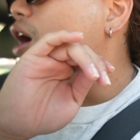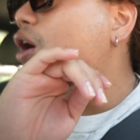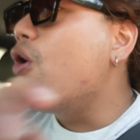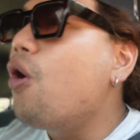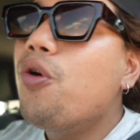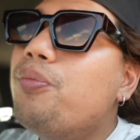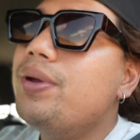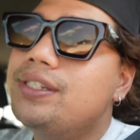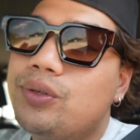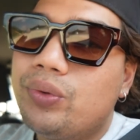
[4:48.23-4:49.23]
a whole
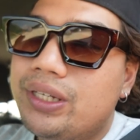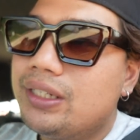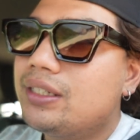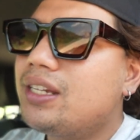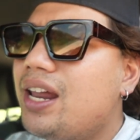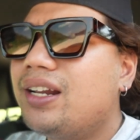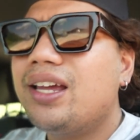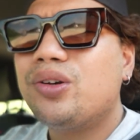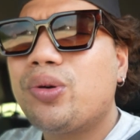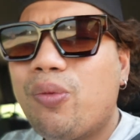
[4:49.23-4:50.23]
busy week. It's kind of
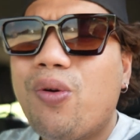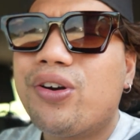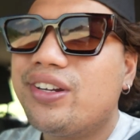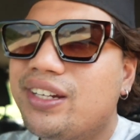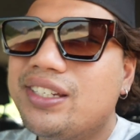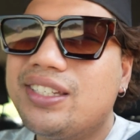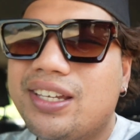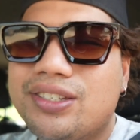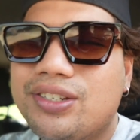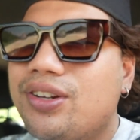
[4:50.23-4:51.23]
like a reward in a
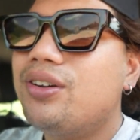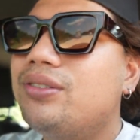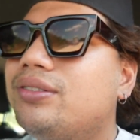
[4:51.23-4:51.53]
sense, you know?